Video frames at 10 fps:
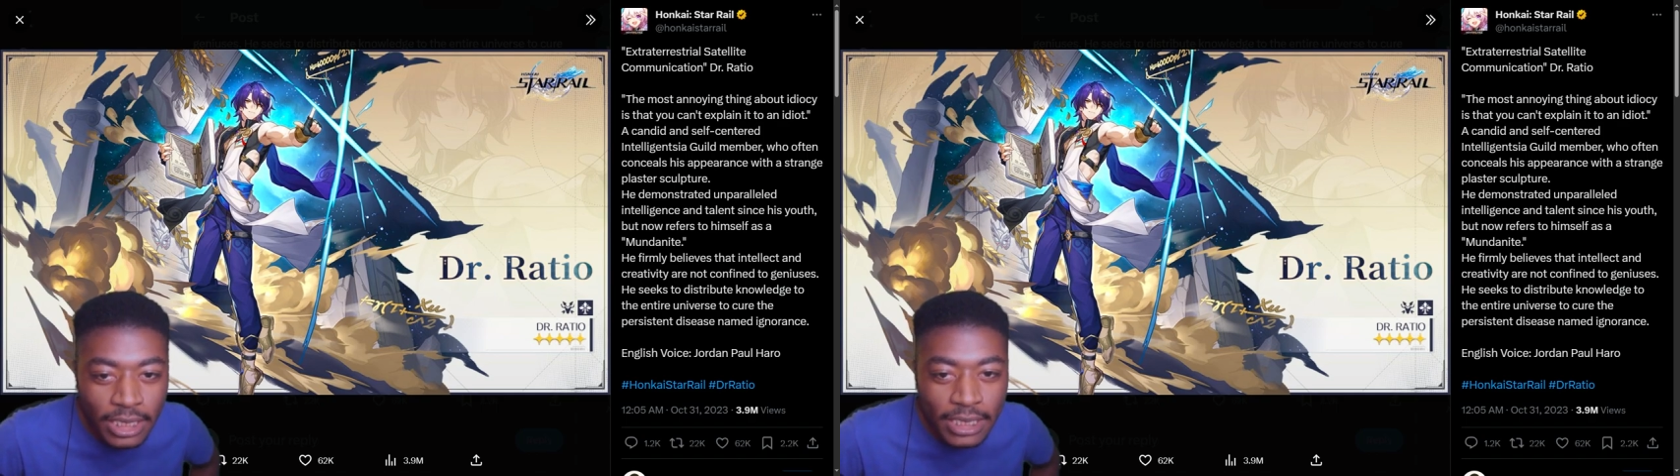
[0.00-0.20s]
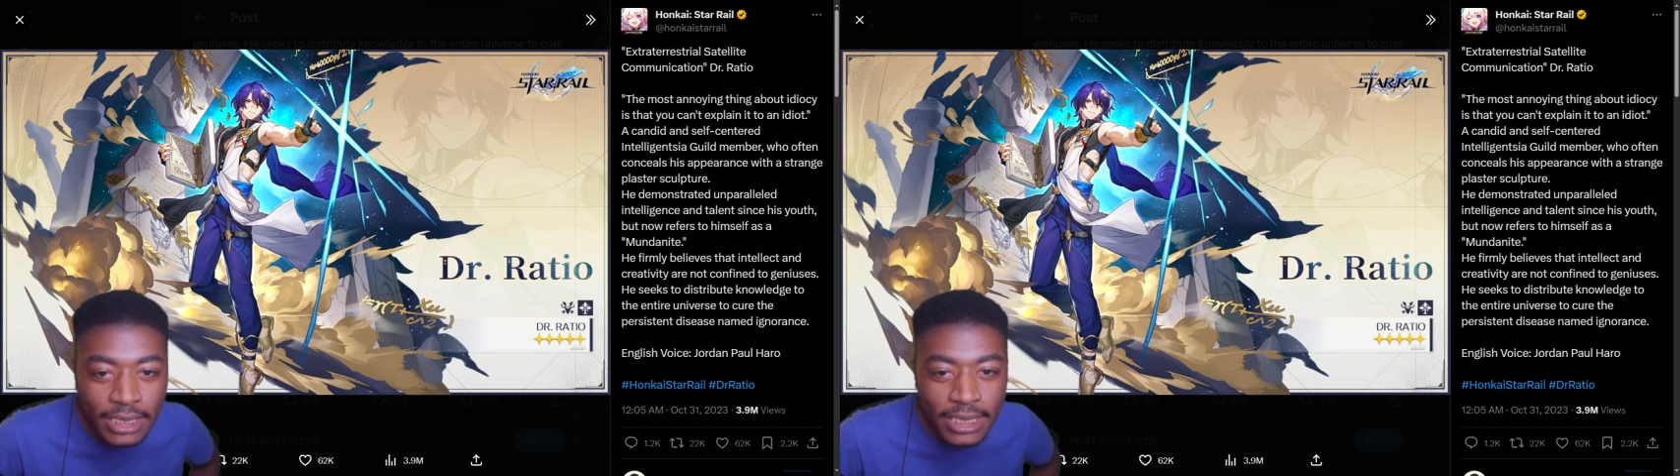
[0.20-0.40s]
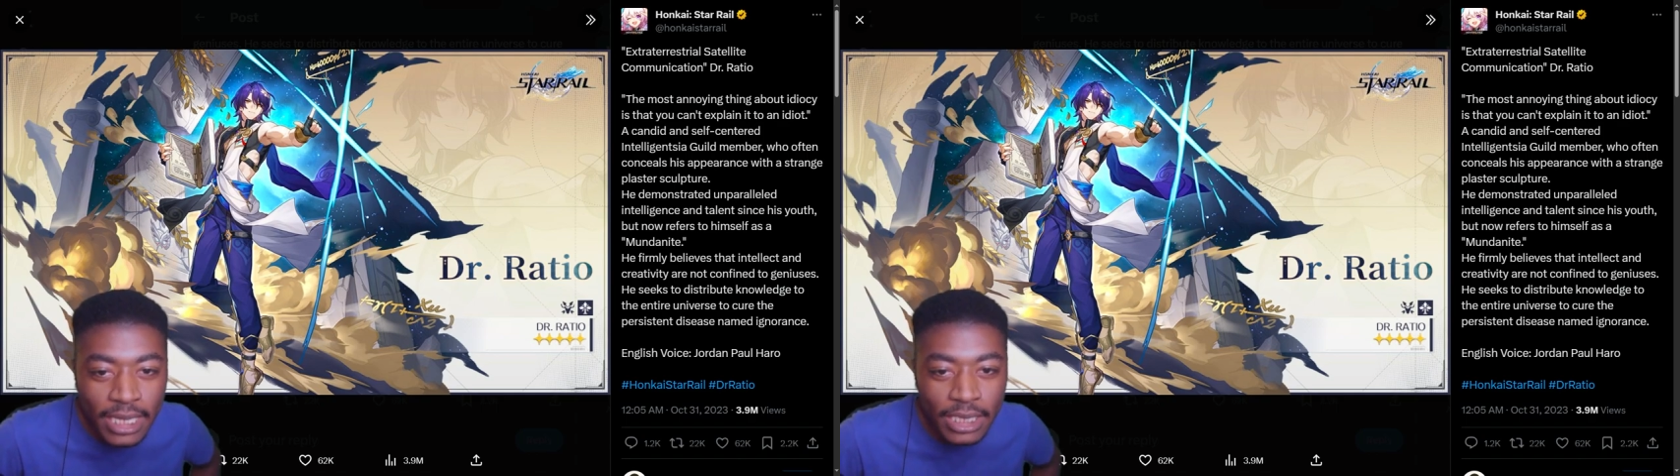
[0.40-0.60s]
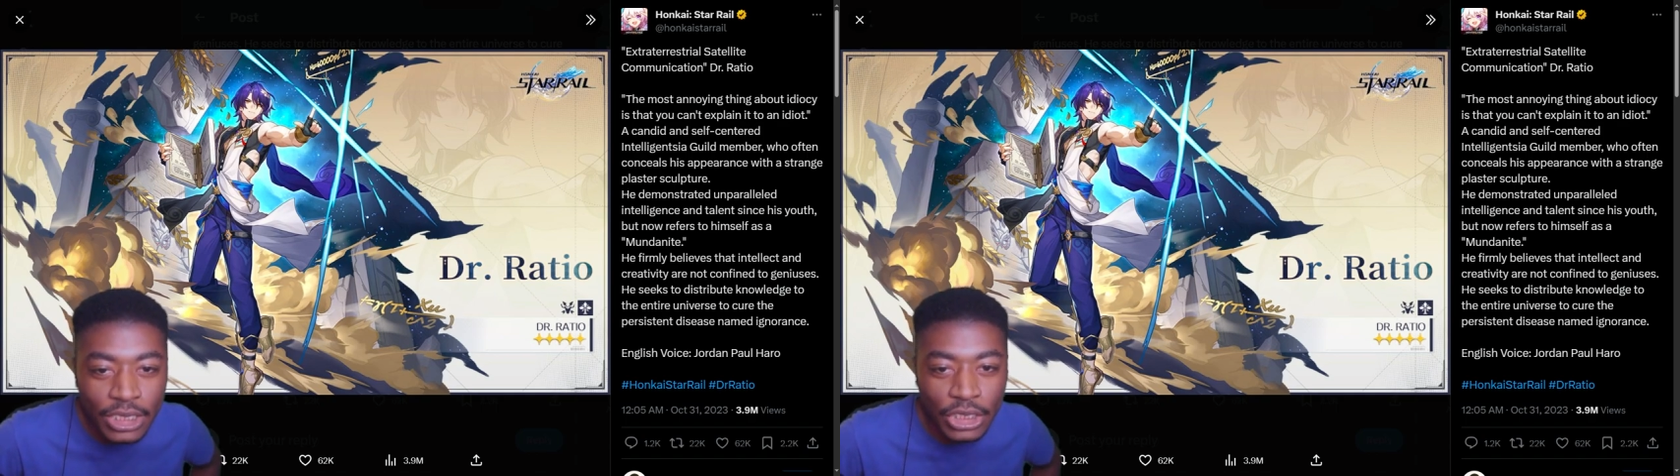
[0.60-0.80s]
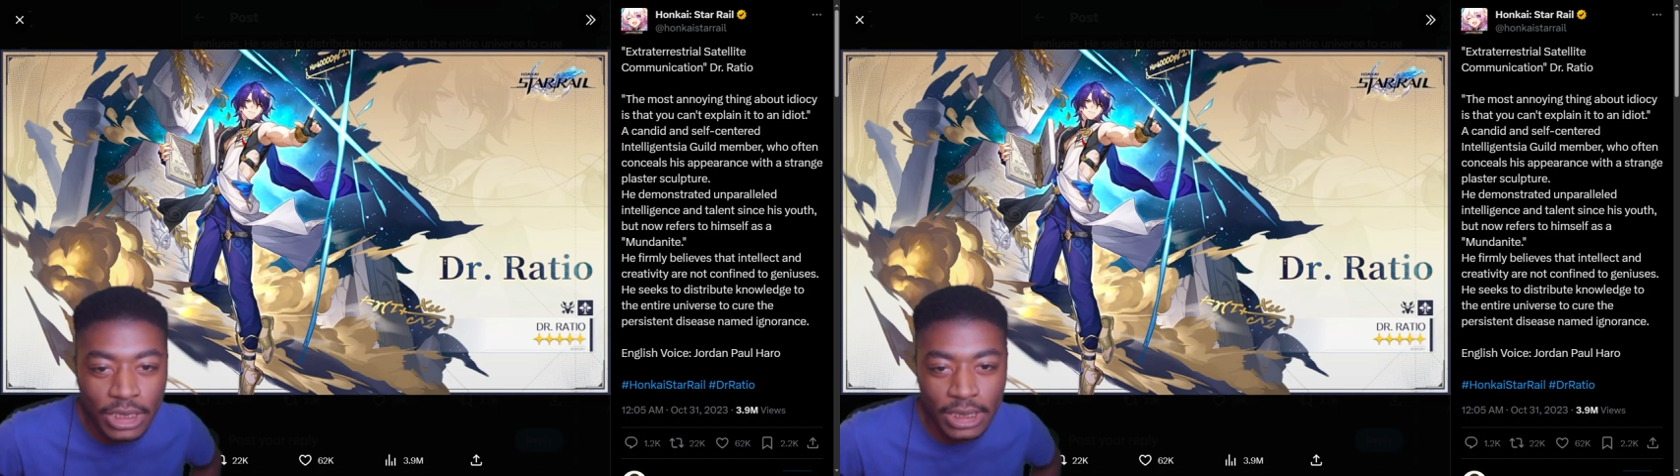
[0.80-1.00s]

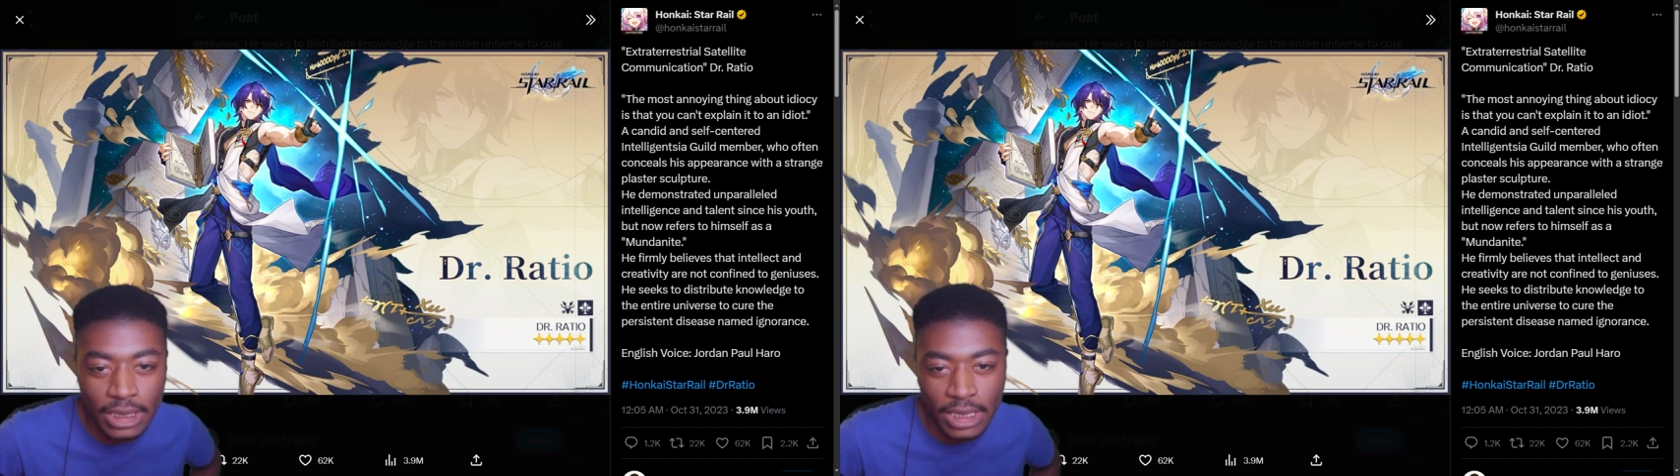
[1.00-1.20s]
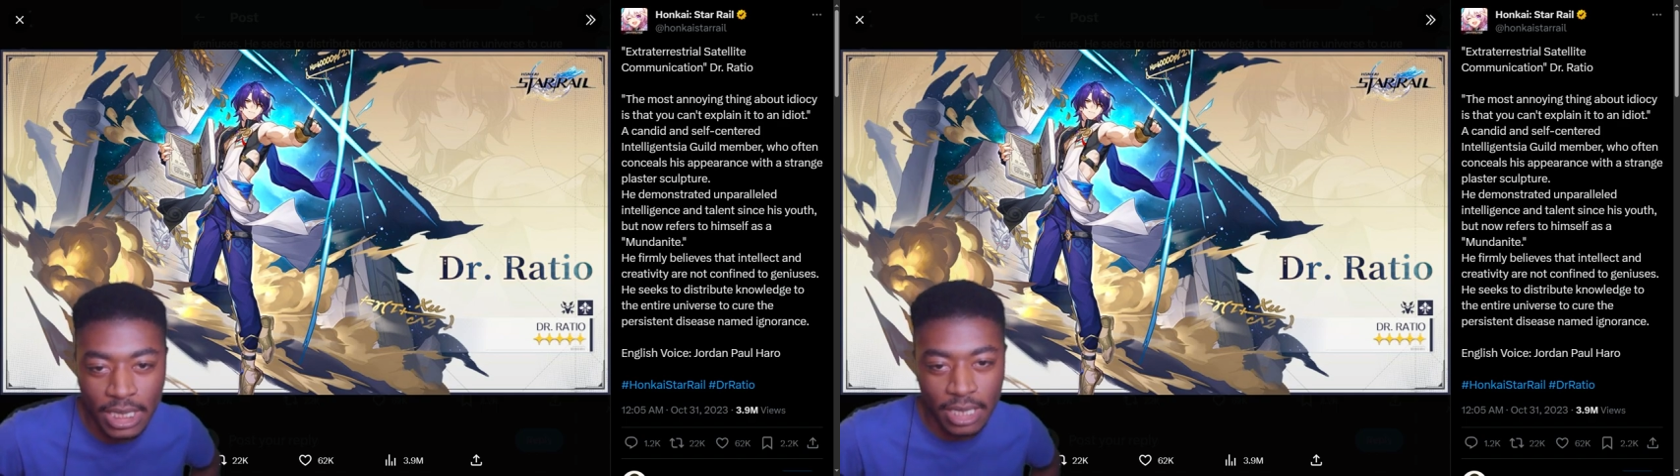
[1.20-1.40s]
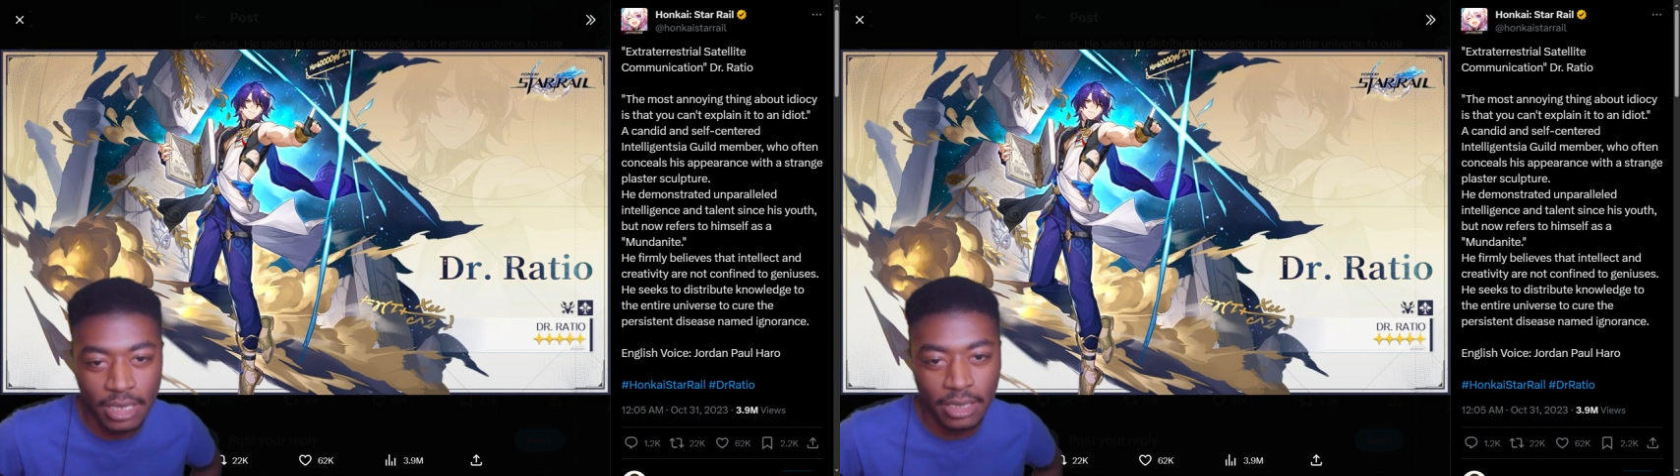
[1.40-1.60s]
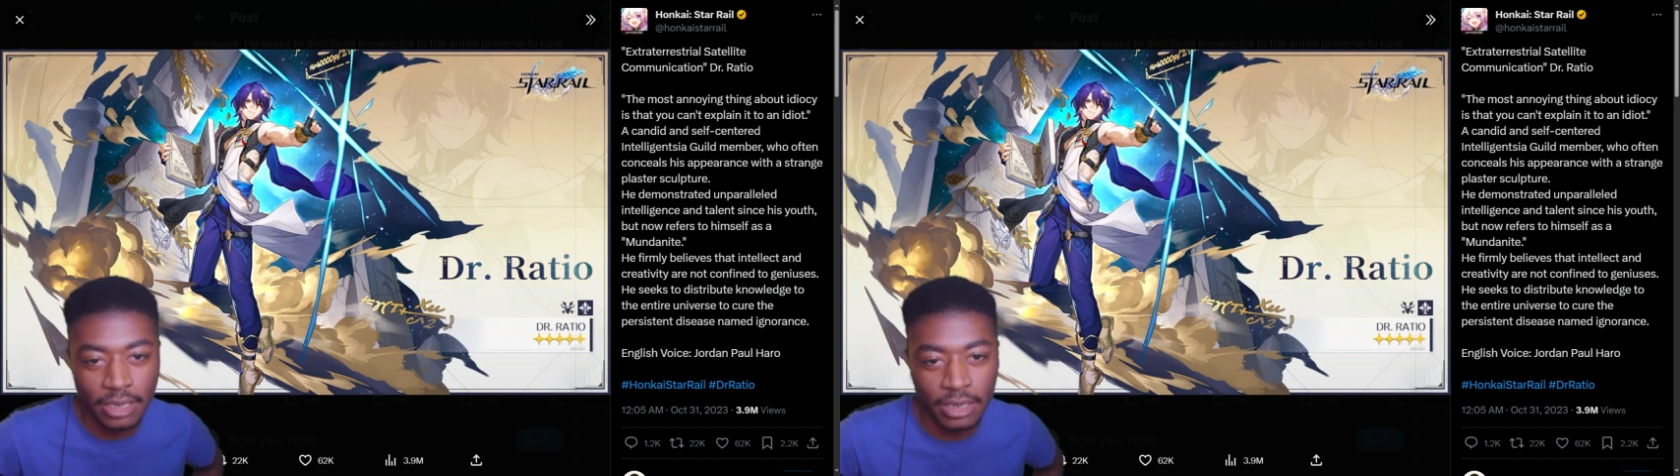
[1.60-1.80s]
intelligistia